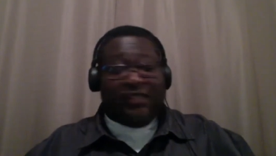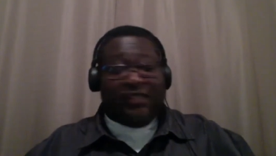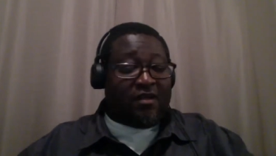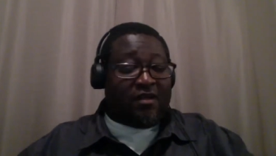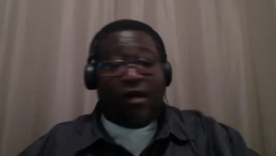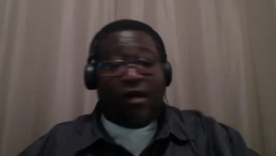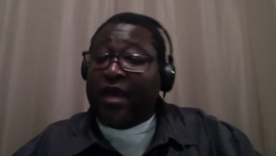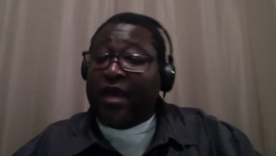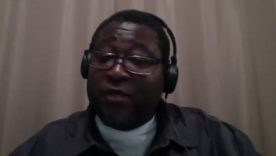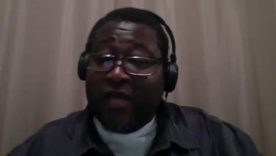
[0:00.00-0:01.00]
talk to, I'm gonna
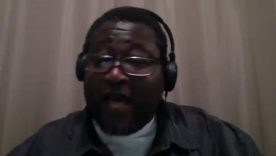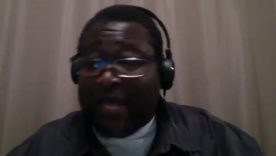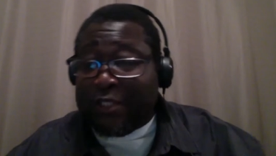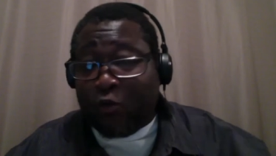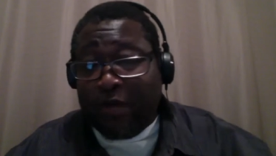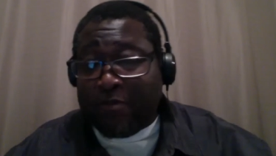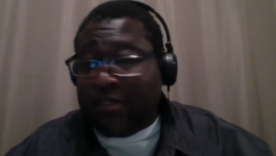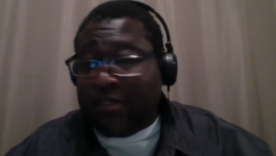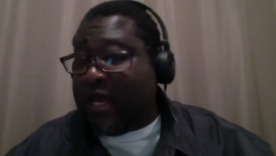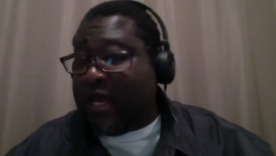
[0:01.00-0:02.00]
have me a little ice cream
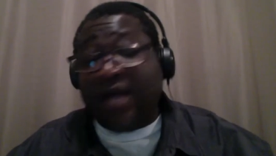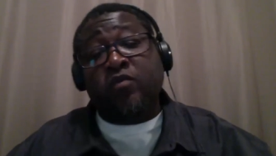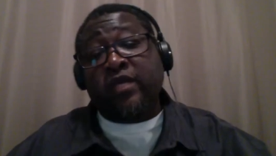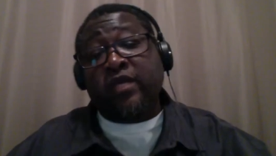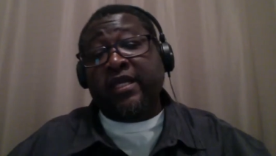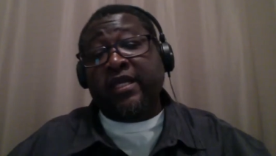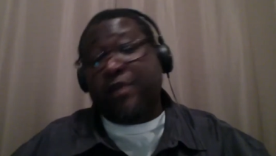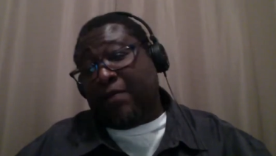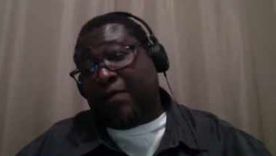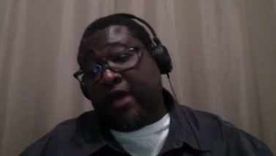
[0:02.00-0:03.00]
tonight. I don't need it, but
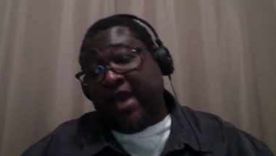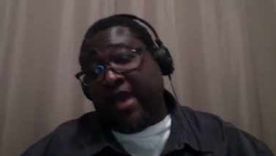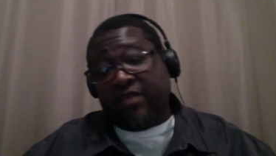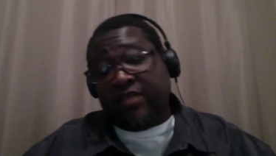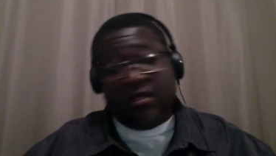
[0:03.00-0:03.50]
I'm gonna have it.